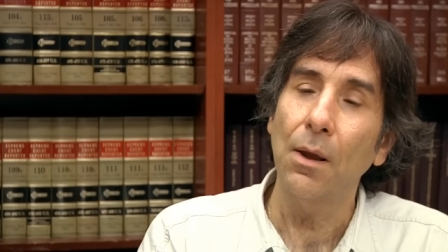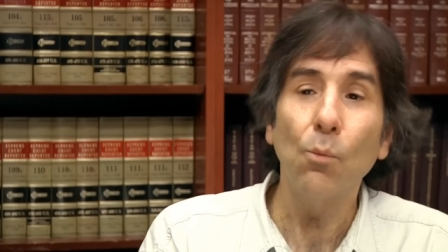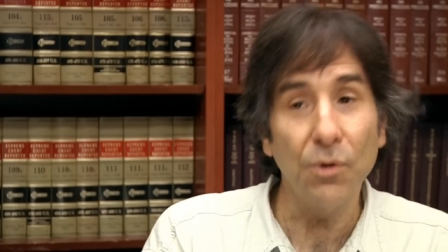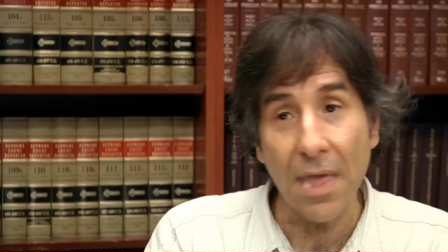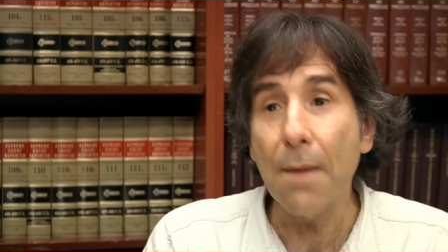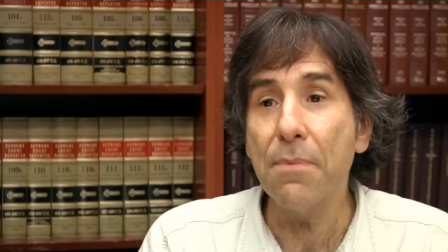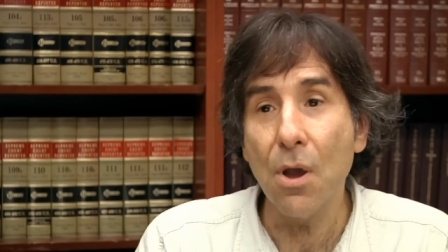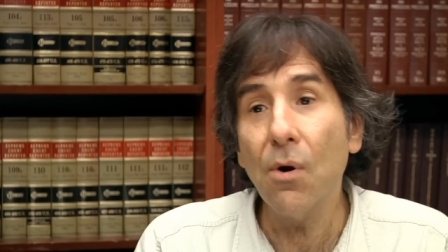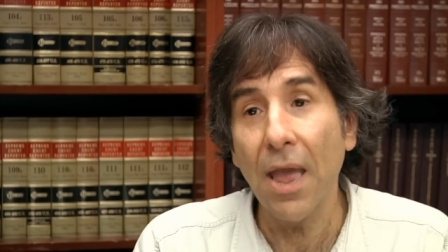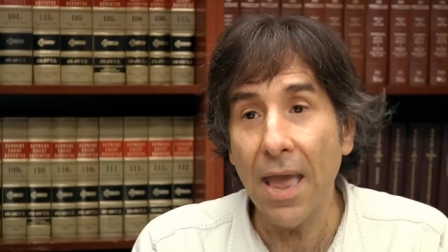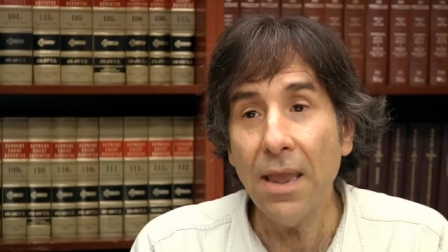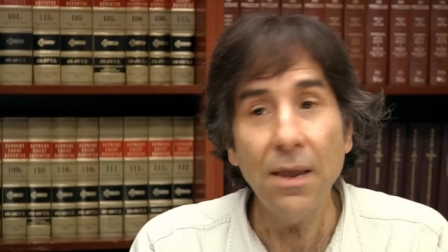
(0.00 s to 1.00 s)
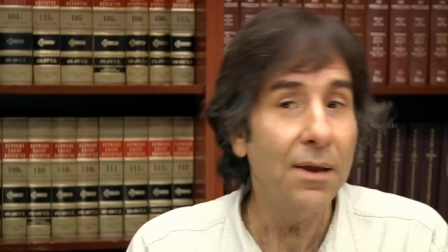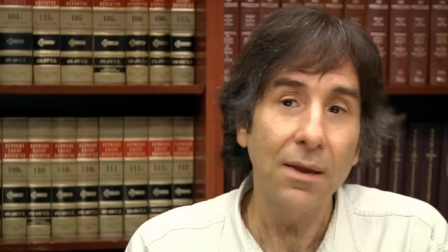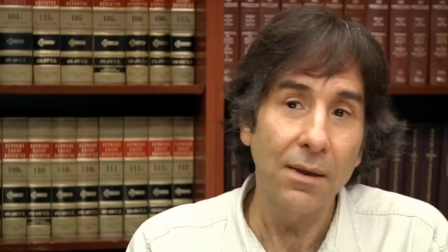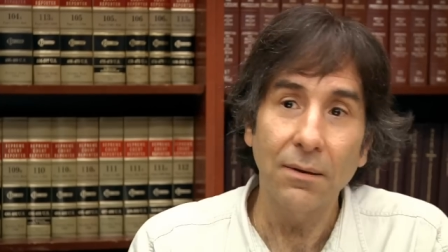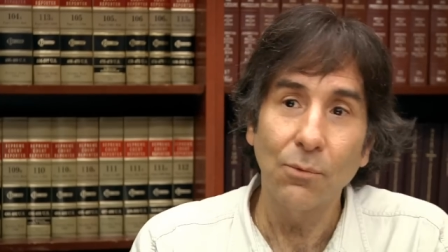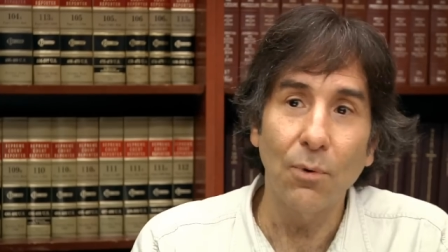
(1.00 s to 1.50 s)
Would that be okay?
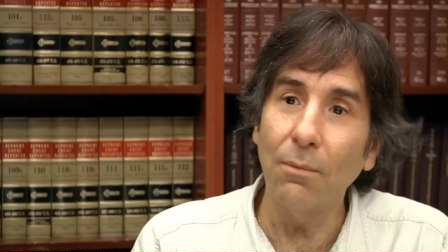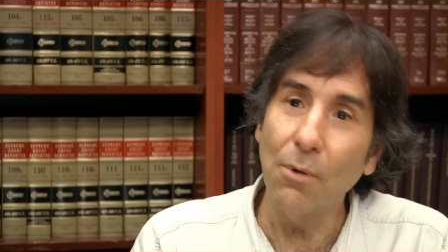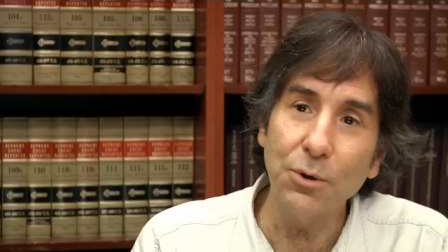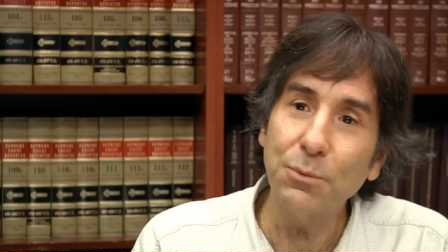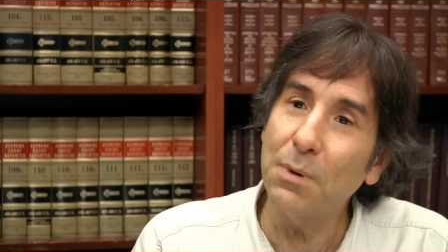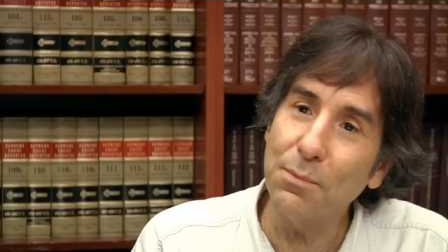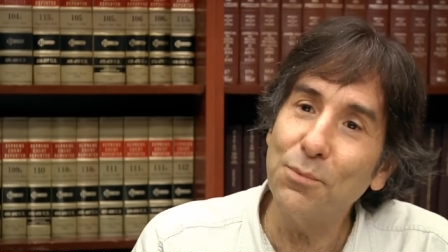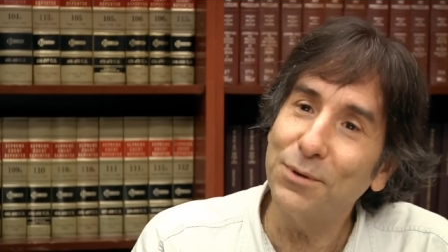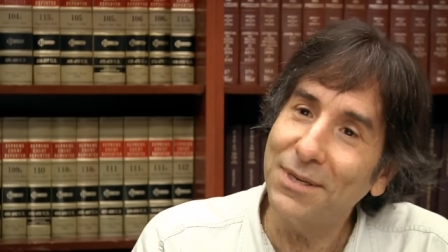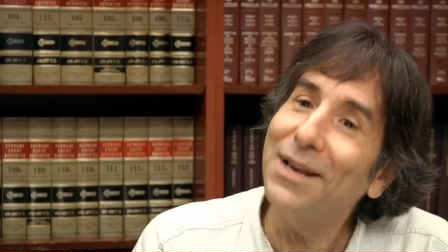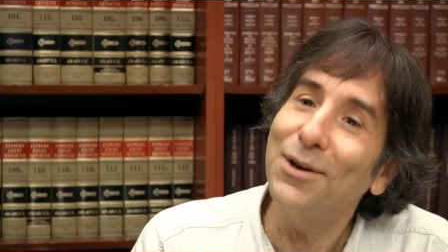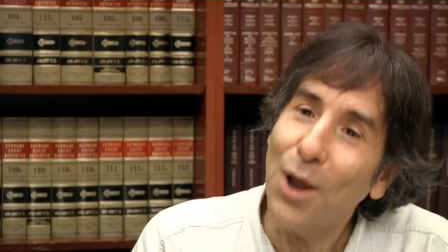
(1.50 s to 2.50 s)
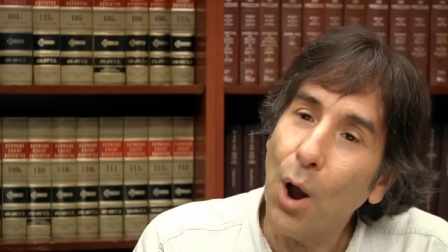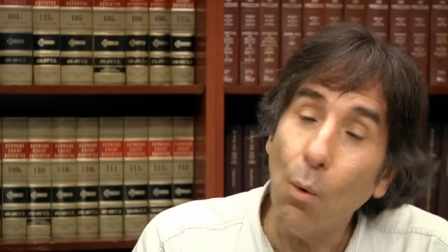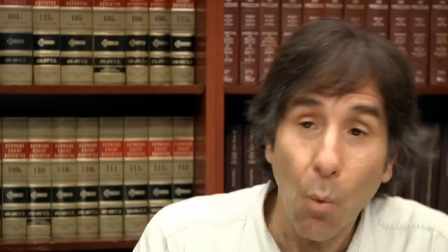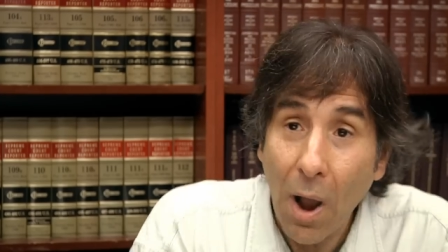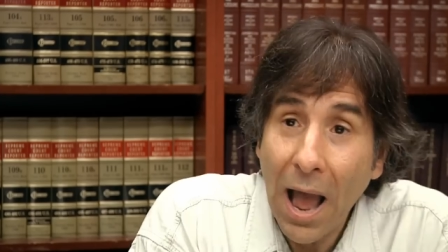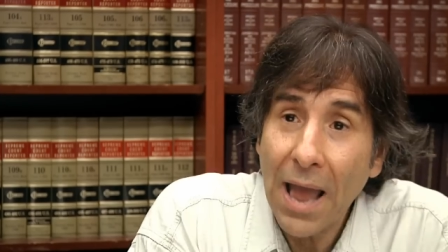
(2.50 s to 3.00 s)
Well, most people would say no.
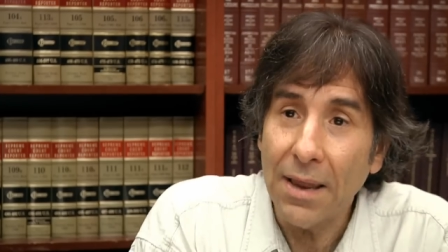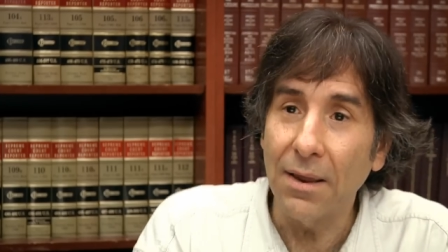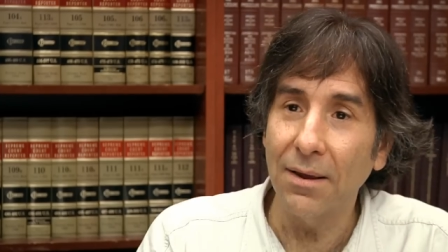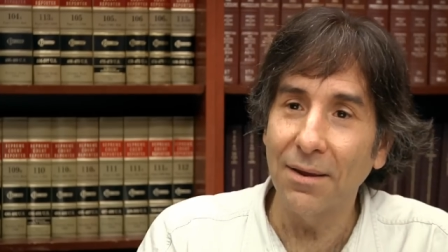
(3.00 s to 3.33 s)
Why?